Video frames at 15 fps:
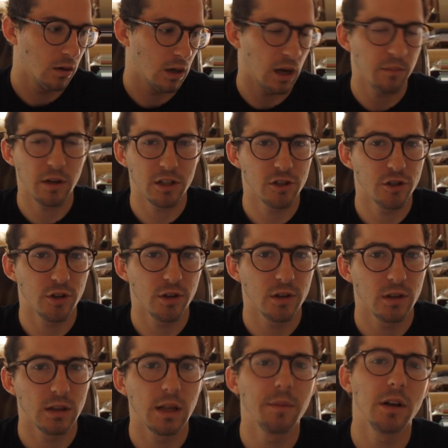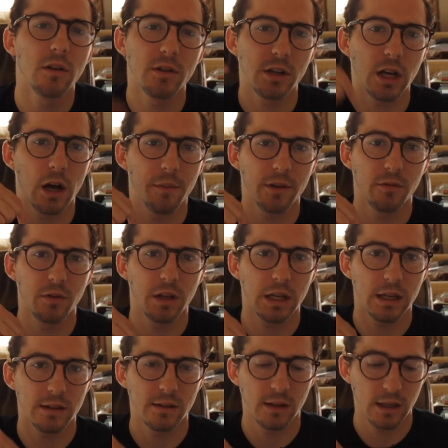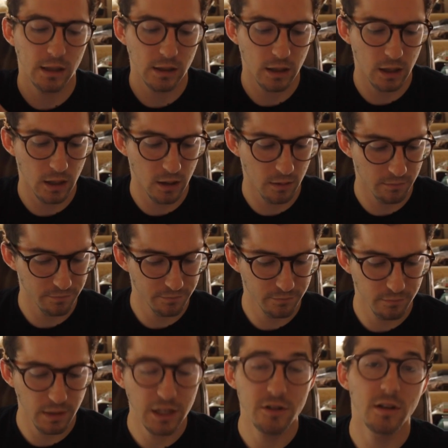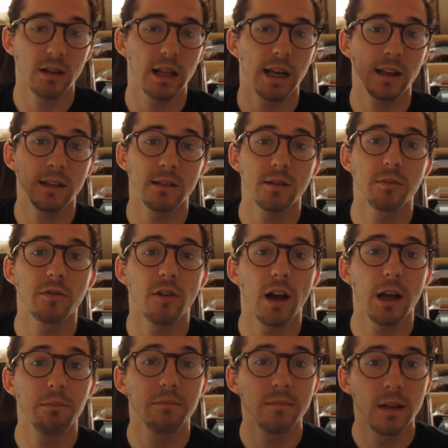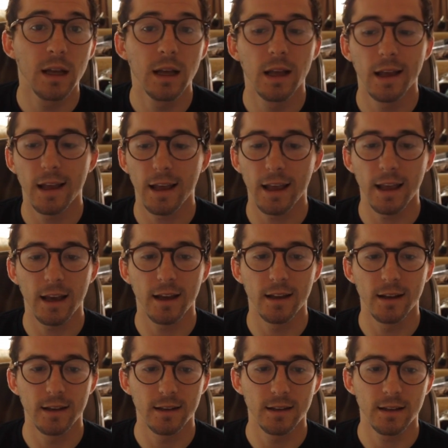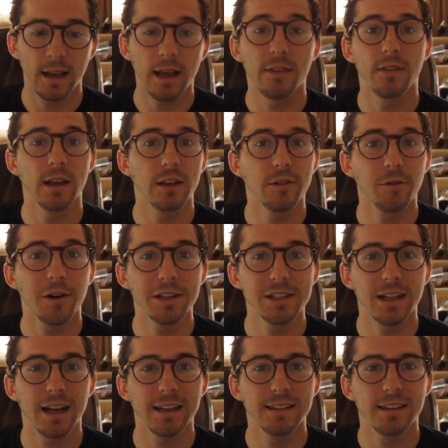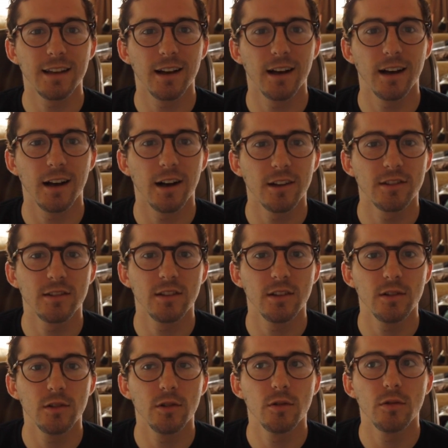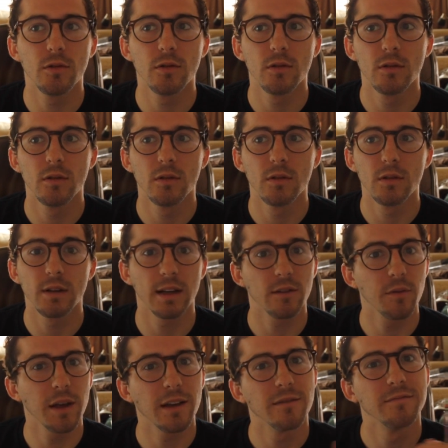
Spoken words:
I'm not sure. Let me know in the comments what you guys think. Make sure to like and subscribe. And yeah, thanks for watching, guys. I'll see you next week.